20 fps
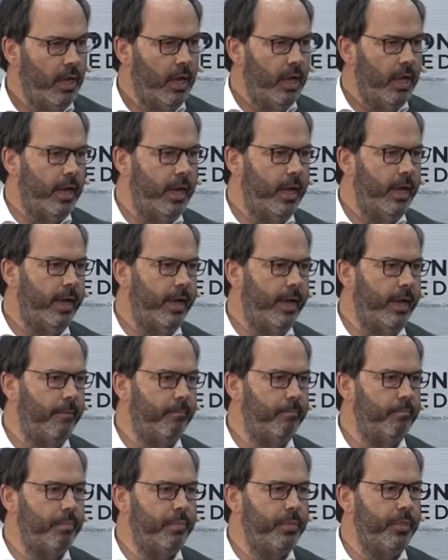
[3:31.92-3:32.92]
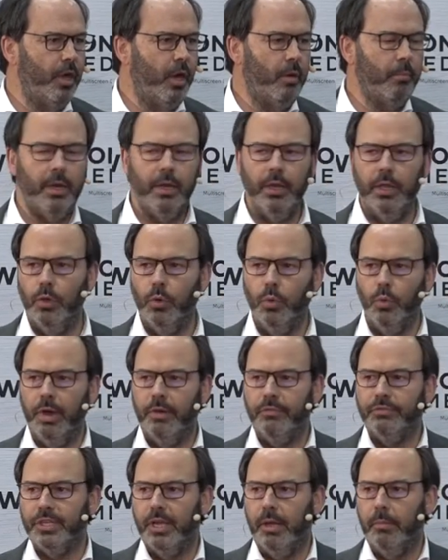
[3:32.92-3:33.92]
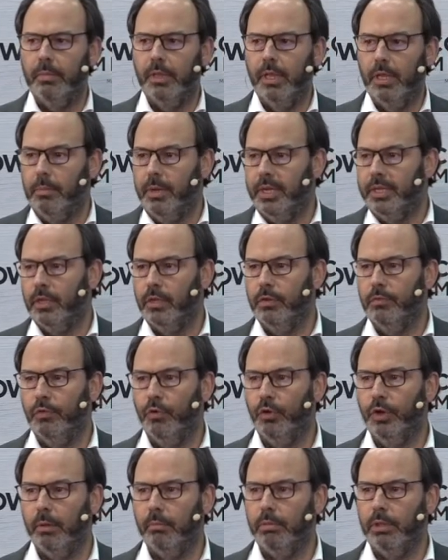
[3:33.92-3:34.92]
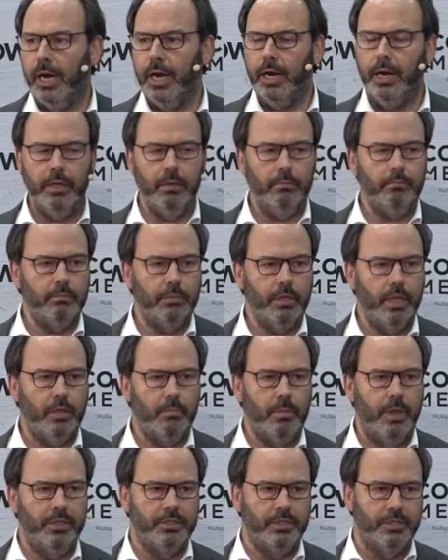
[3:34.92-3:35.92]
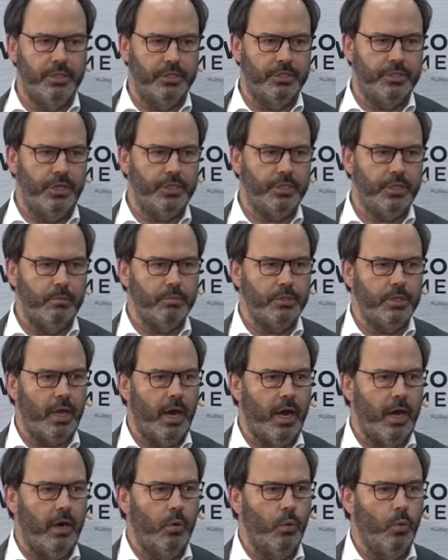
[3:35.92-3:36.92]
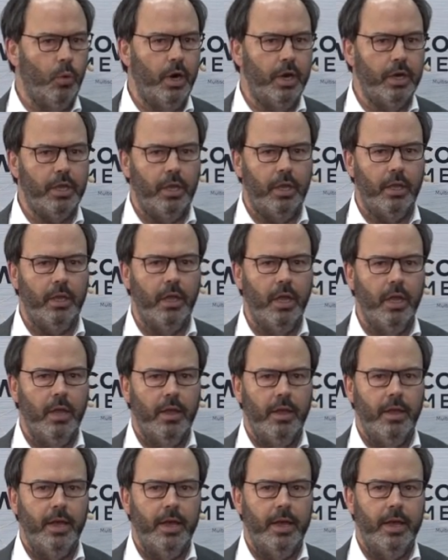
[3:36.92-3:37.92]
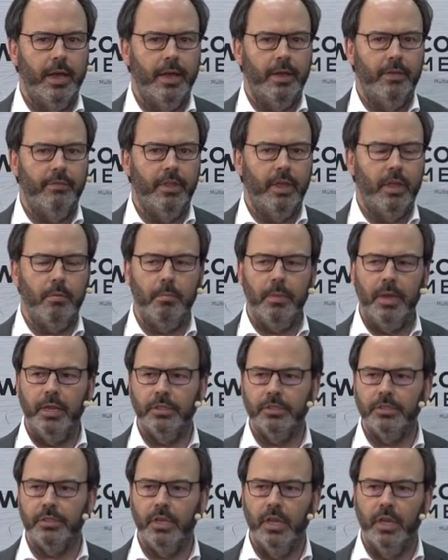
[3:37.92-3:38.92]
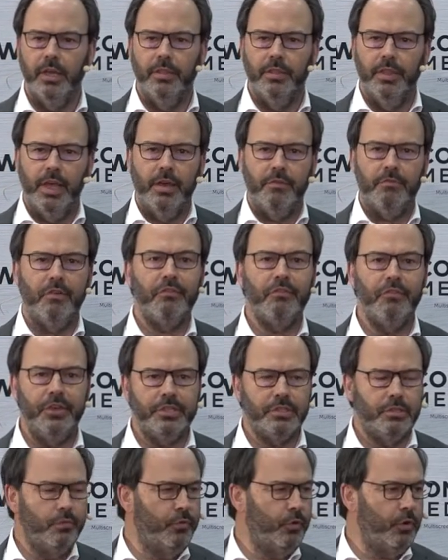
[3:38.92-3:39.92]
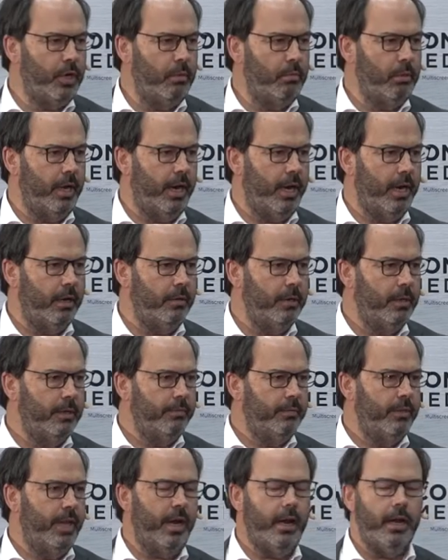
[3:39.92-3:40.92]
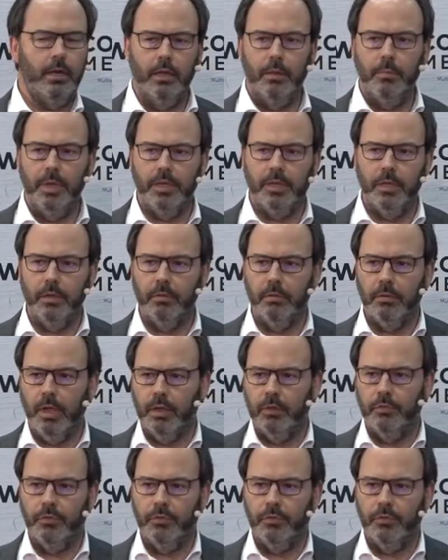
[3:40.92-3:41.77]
Uh, normally you have some limited vocabulary. That means the systems are working. Uh, that means they have a fixed vocabulary. They are limited. And for